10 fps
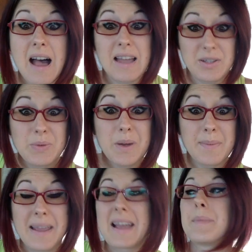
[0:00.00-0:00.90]
I do wear
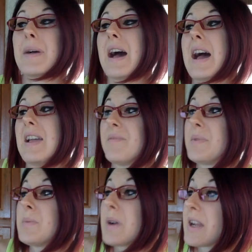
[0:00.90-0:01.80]
makeup. I have
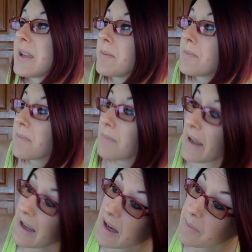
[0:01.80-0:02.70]
been wearing
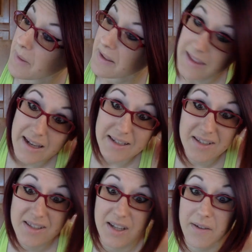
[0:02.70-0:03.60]
makeup. I think I
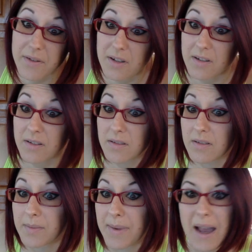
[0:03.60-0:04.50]
discovered
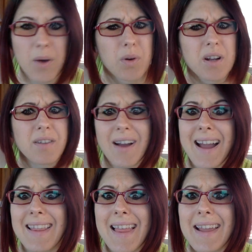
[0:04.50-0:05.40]
the power of
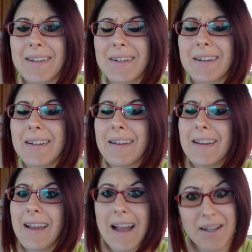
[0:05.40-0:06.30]
eyeliner
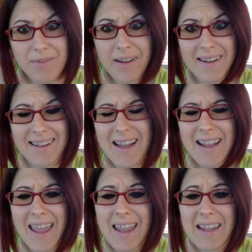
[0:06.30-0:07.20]
at a very
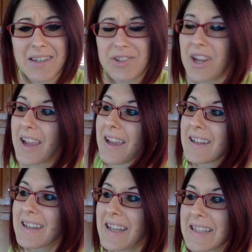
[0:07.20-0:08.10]
young age,
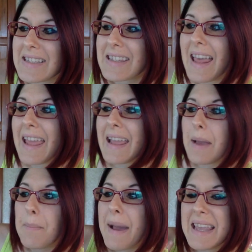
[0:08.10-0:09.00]
and it's like,
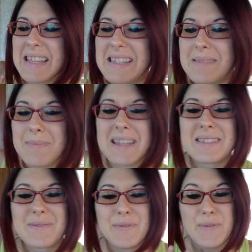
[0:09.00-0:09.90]

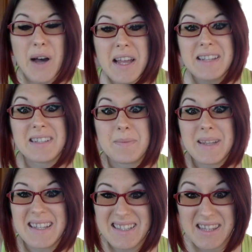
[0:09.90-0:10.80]
it's fun to
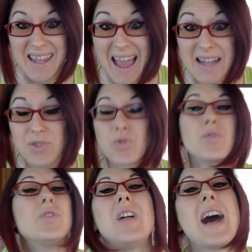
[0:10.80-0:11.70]
me. It's
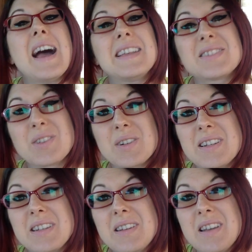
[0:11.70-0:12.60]
theatrical. I
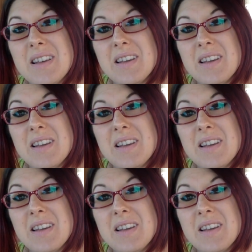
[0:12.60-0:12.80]
started